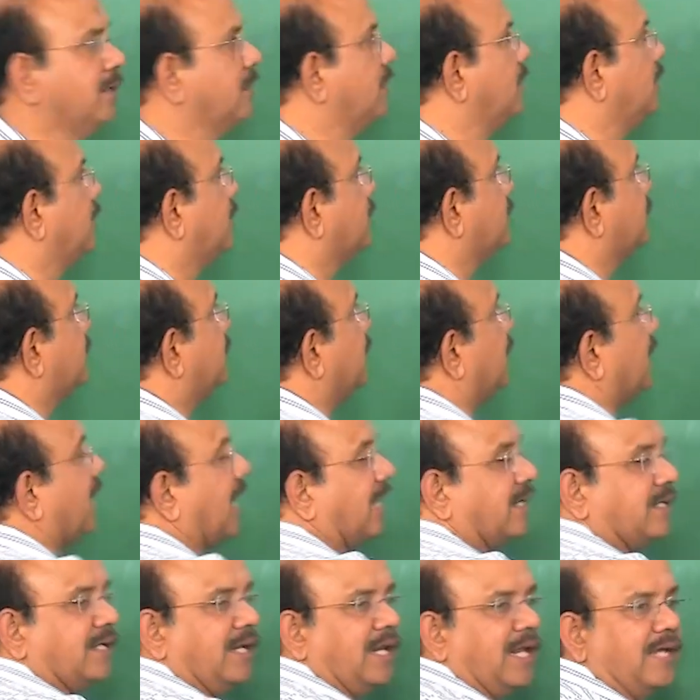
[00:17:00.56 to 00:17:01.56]
it is the
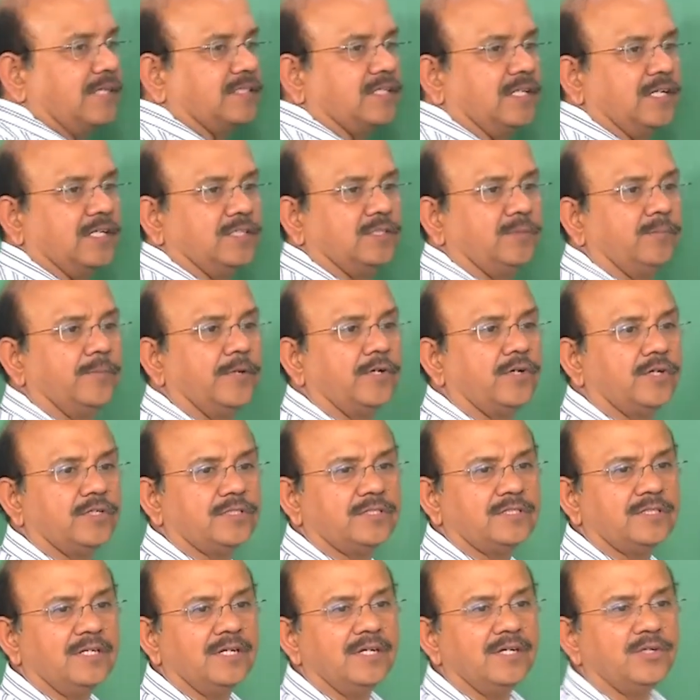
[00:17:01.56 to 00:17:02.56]
lateral acceleration
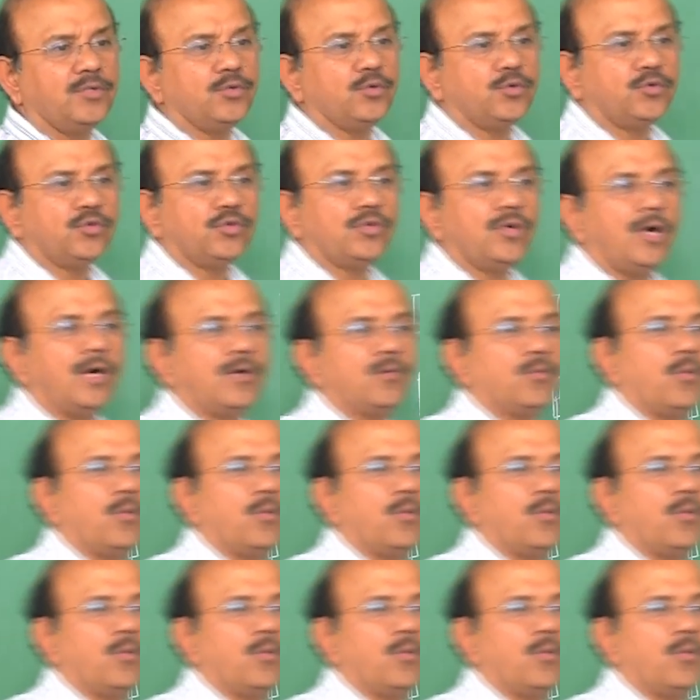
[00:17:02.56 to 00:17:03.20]
because you do not